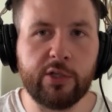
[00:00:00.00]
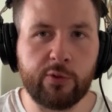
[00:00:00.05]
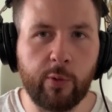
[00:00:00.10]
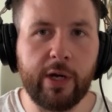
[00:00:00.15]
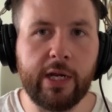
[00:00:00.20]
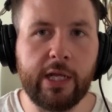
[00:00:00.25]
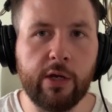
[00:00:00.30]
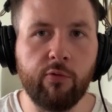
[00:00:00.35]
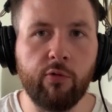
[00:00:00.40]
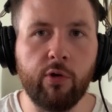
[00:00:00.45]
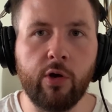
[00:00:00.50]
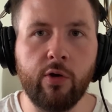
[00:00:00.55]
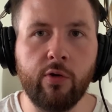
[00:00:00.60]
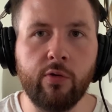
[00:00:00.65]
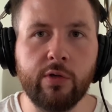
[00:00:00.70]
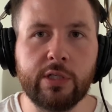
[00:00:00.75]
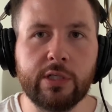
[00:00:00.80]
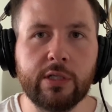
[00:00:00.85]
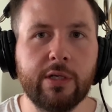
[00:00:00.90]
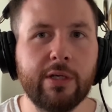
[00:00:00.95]

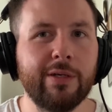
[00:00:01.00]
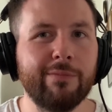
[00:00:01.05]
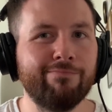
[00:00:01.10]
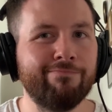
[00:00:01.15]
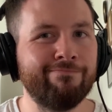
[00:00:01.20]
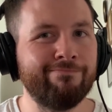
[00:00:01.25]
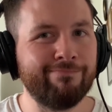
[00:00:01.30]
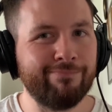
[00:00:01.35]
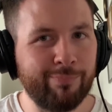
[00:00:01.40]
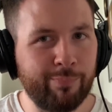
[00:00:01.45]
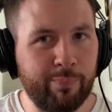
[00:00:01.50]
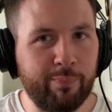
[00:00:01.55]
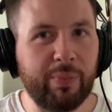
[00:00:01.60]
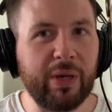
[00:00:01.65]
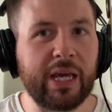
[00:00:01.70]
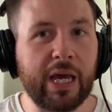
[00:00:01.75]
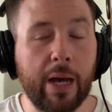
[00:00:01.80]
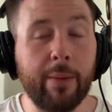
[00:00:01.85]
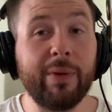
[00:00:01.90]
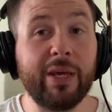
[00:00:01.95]
20-year-old
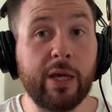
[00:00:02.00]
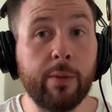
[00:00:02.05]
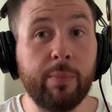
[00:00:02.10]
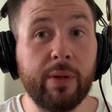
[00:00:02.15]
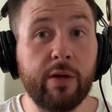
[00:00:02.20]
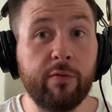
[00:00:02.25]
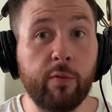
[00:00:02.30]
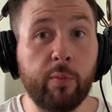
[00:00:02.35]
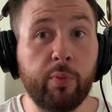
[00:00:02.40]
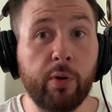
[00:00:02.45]
becoming a bit of a